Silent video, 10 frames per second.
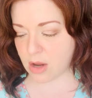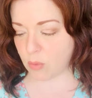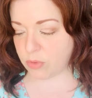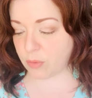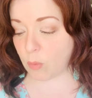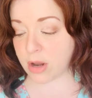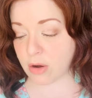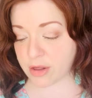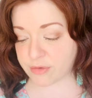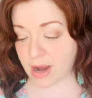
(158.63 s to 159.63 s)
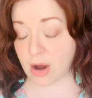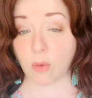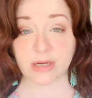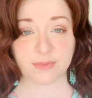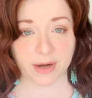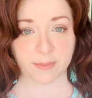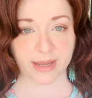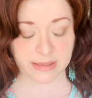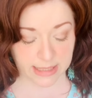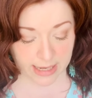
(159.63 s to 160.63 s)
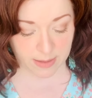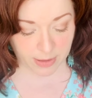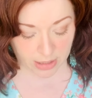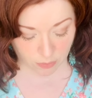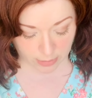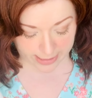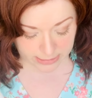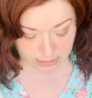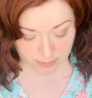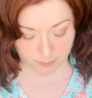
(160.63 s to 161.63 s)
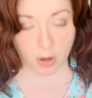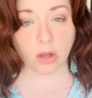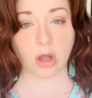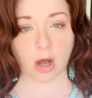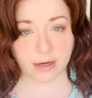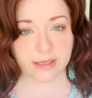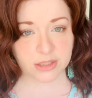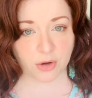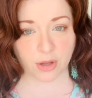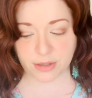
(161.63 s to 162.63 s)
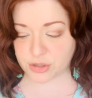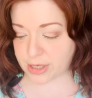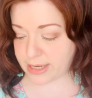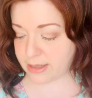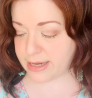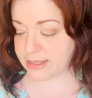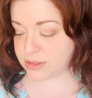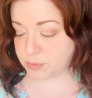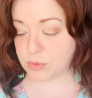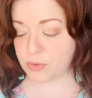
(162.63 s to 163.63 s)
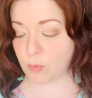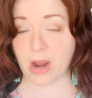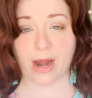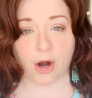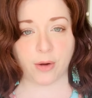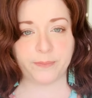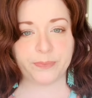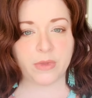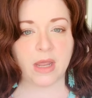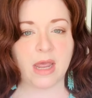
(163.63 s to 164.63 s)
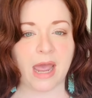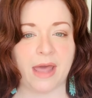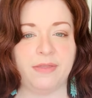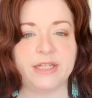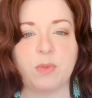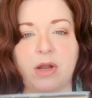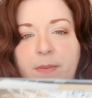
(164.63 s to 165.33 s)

the one author I always recommend to anybody who liked Paula Hawkins' Girl on the Train is Ruth Ware. And this one in